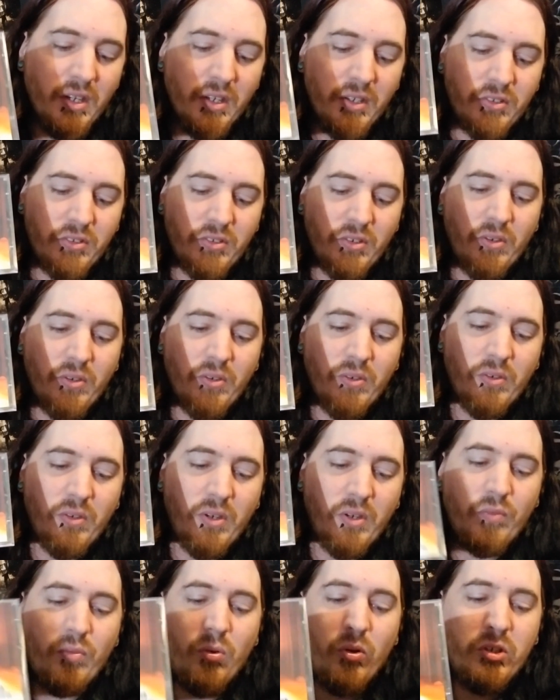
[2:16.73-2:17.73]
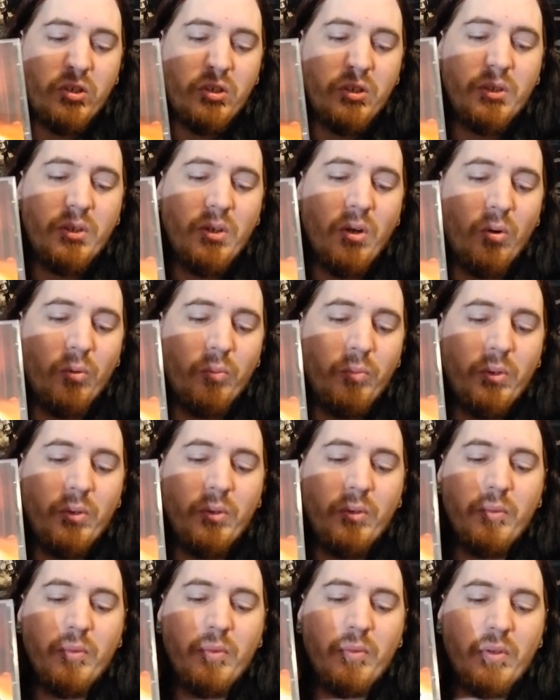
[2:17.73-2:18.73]
So, unfortunately,
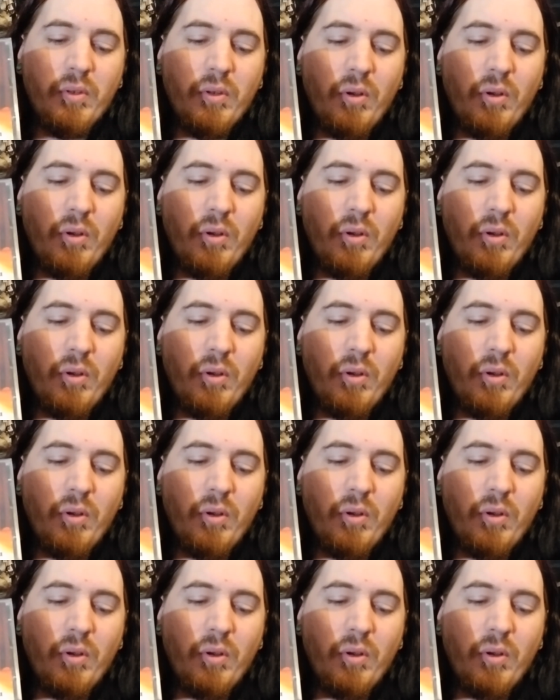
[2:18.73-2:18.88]
Goatmoon,